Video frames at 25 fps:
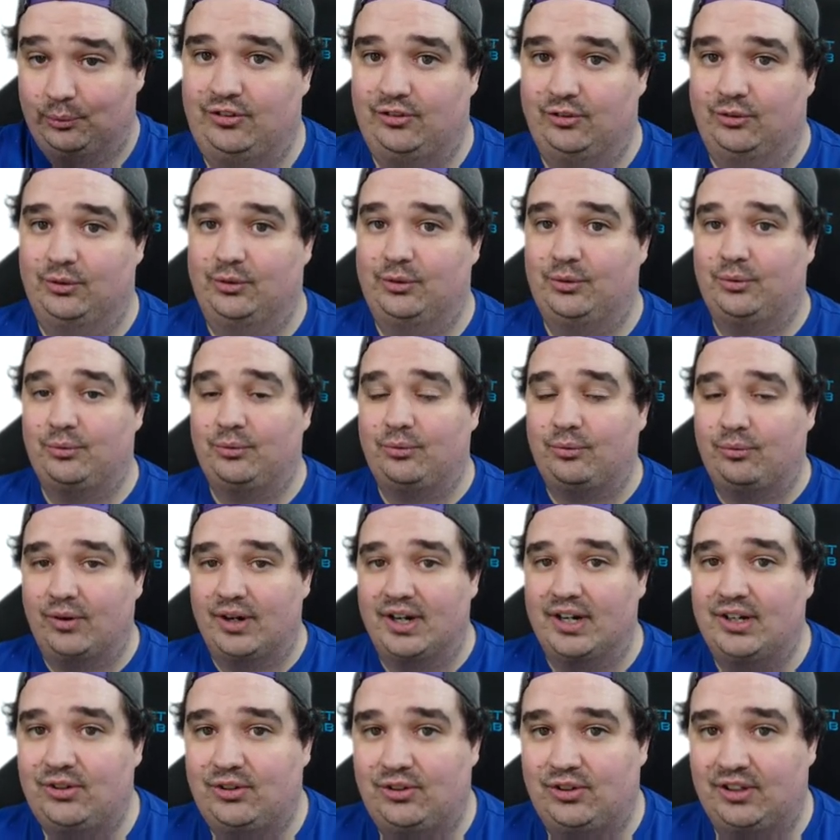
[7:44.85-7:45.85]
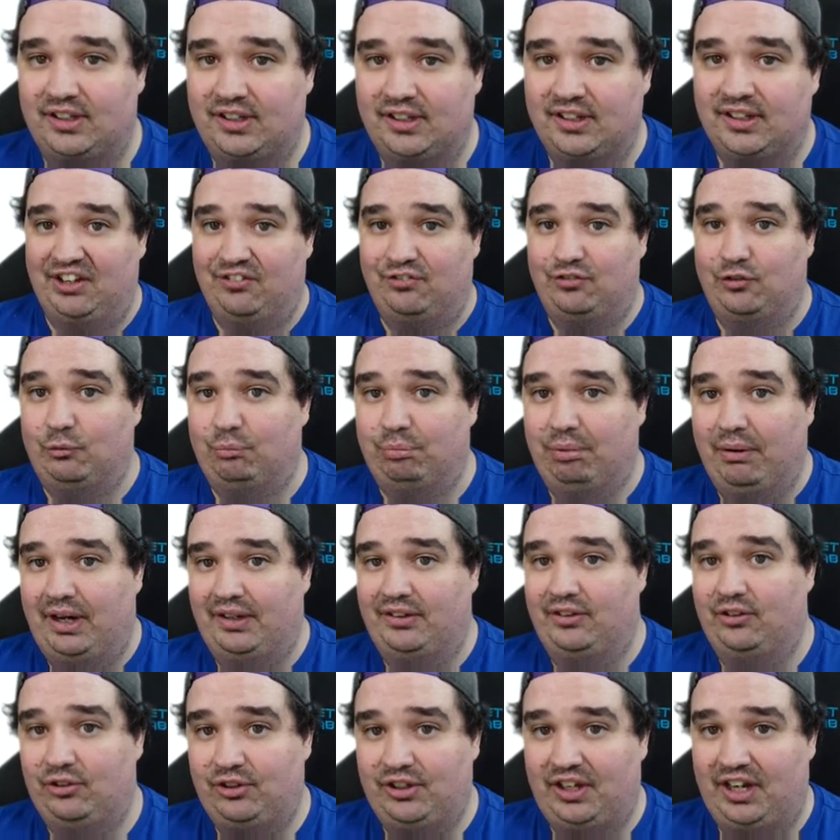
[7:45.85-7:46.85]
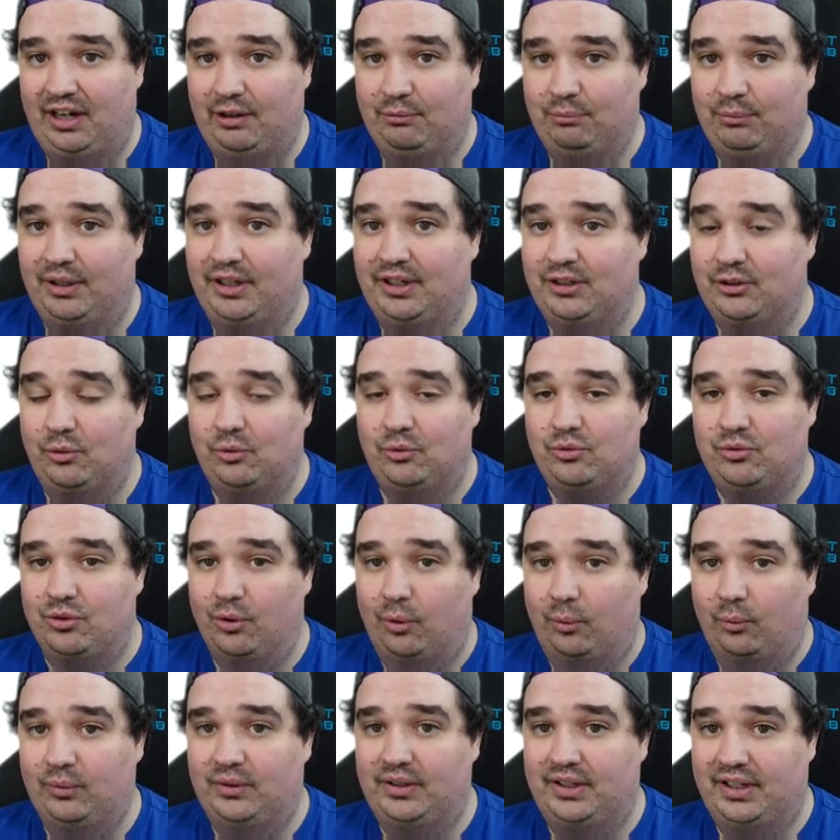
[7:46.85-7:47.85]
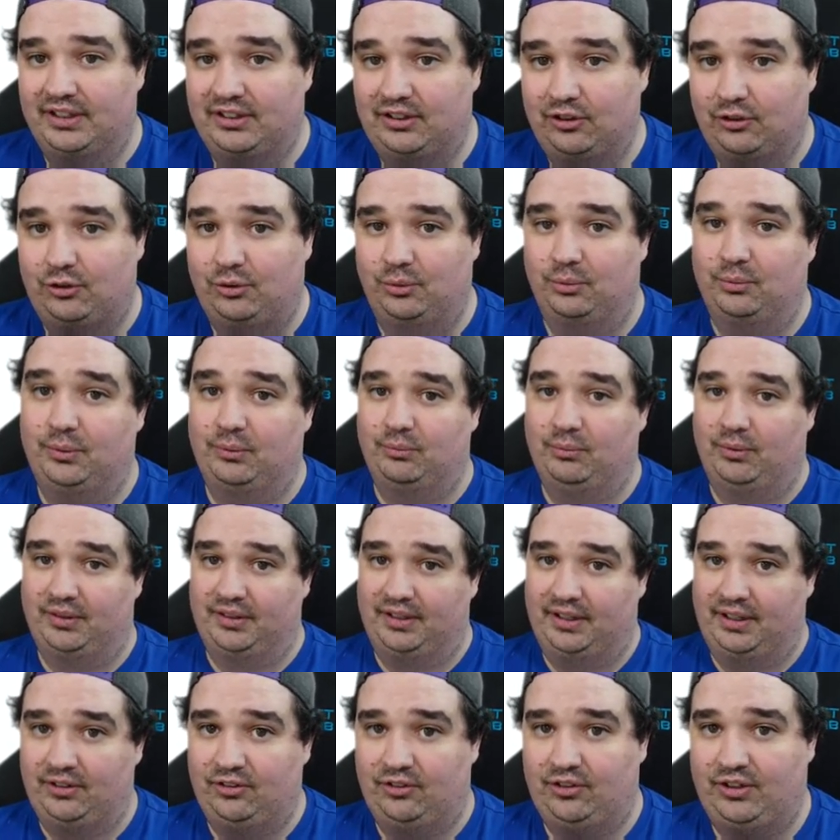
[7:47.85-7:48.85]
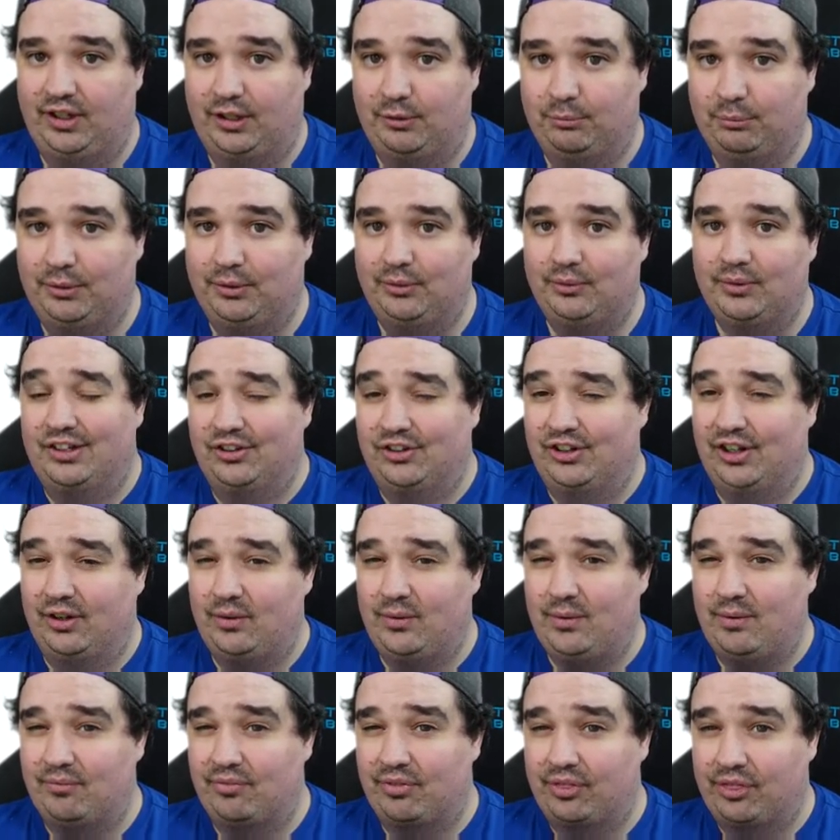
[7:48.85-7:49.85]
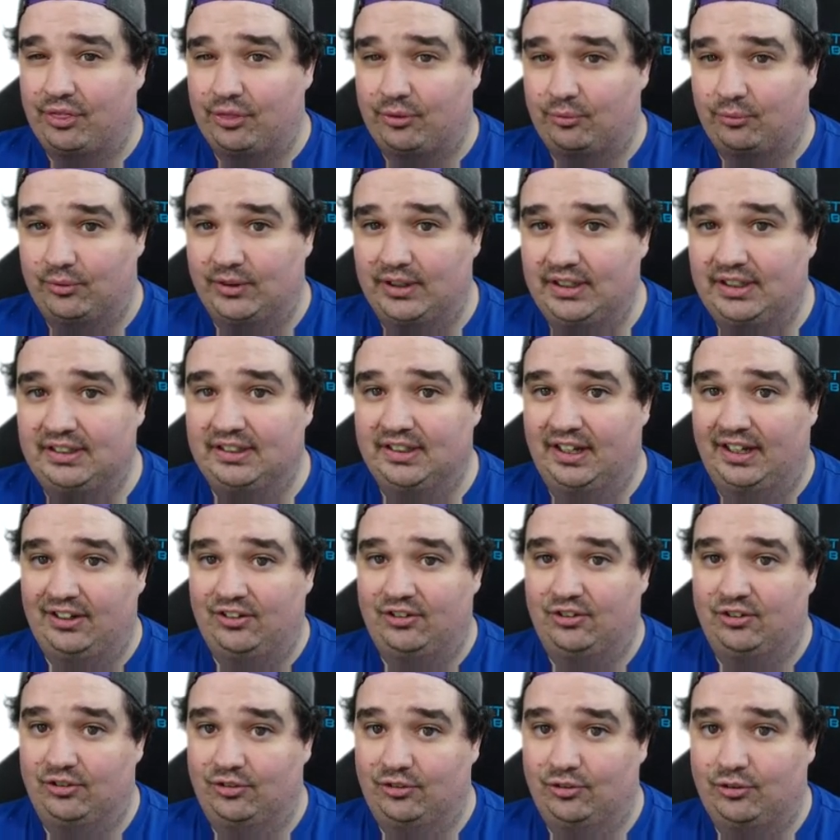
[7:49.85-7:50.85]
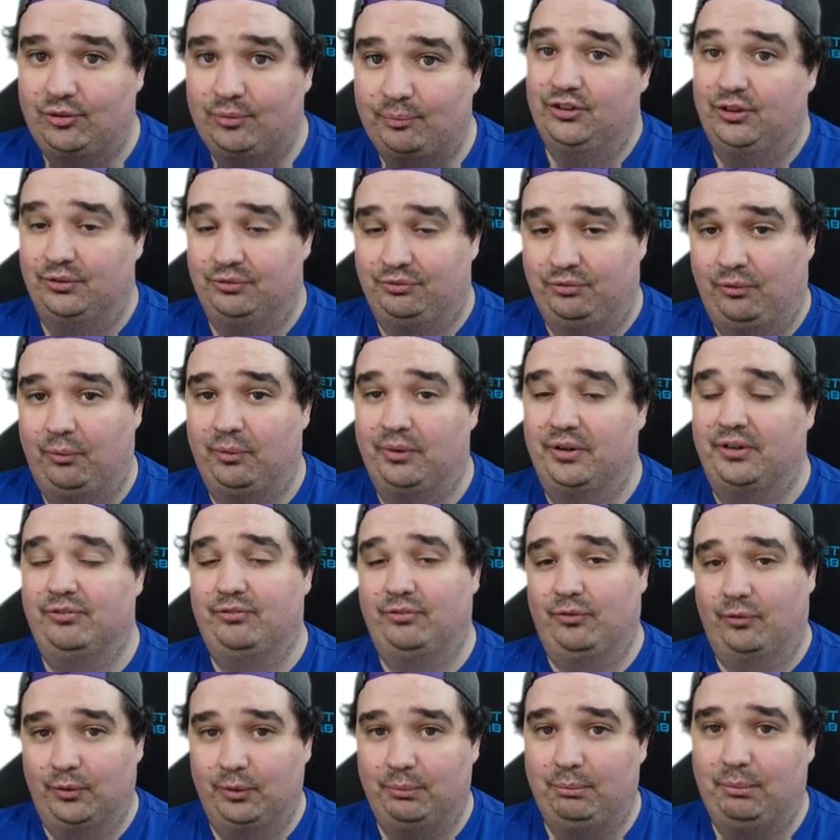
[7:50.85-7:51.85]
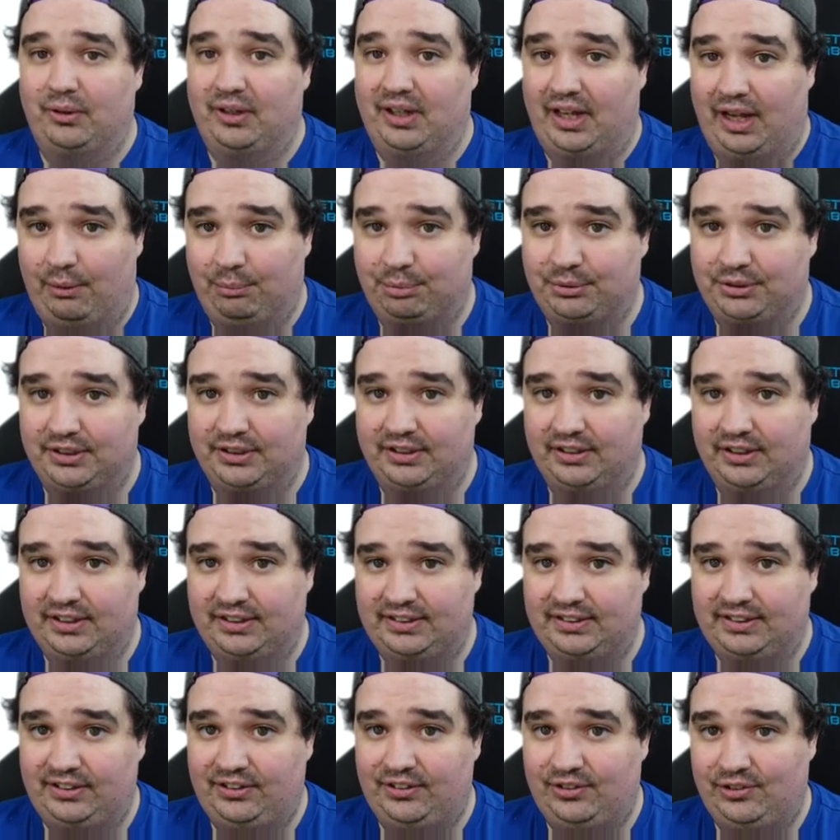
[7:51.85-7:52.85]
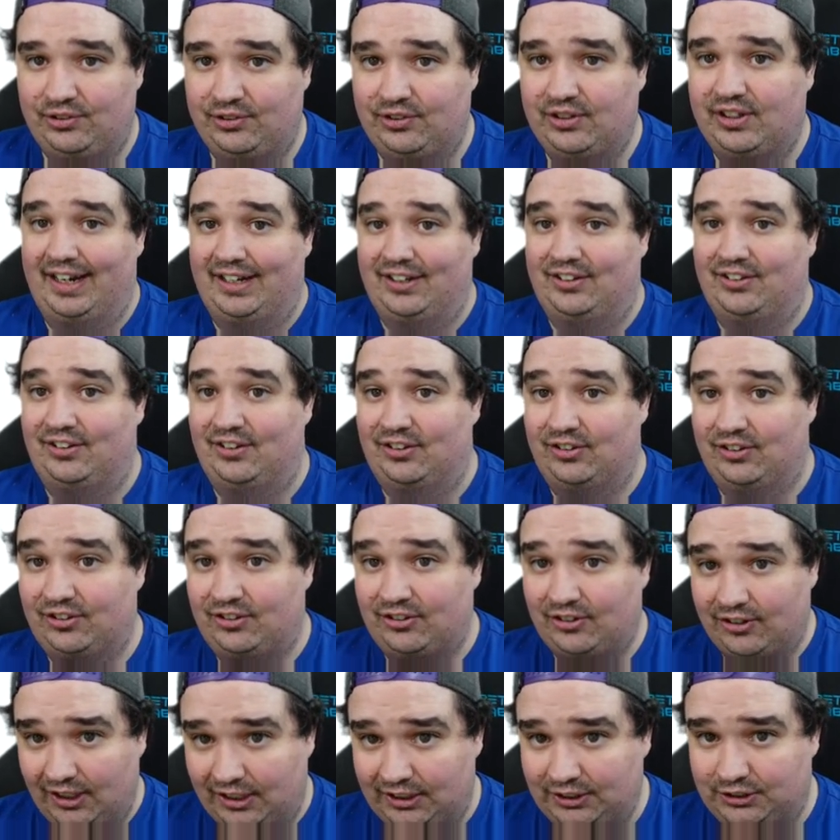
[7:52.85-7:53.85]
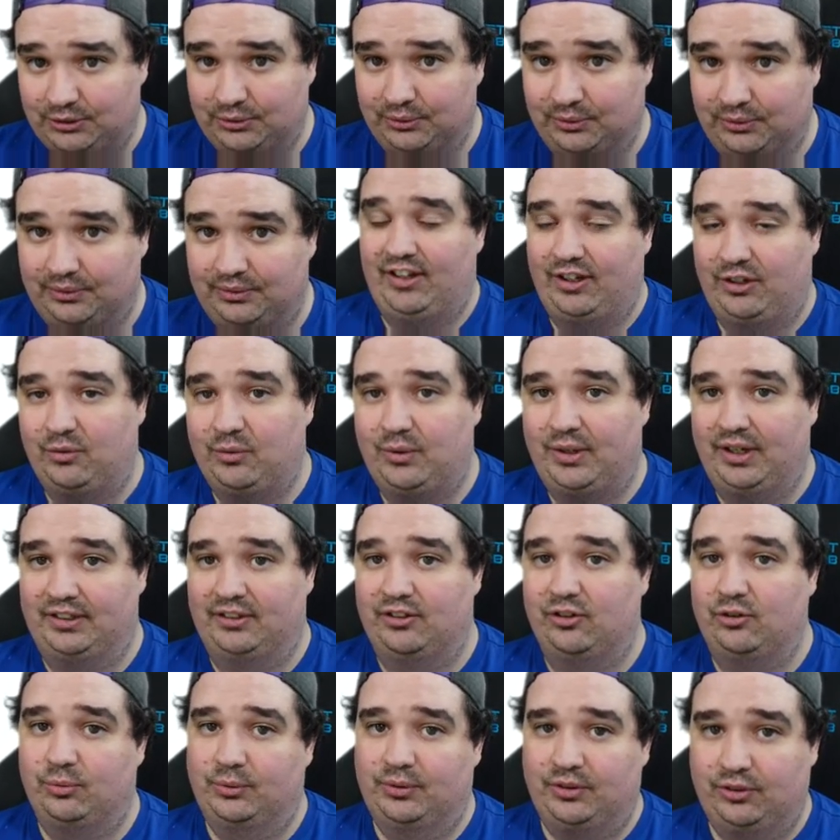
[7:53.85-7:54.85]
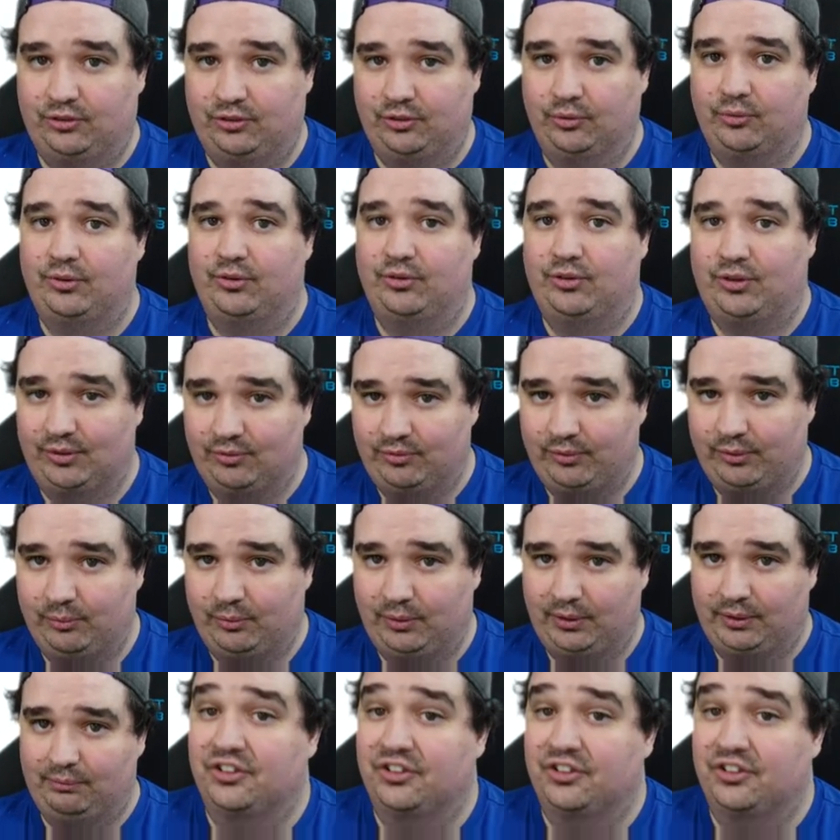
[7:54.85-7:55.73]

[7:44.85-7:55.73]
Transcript: You're crazy if you buy this camera and you don't get the two-in-one lens combo because now you have three lenses. So for an affordable option like this, it's essential that you get this with the Sony ZV-1.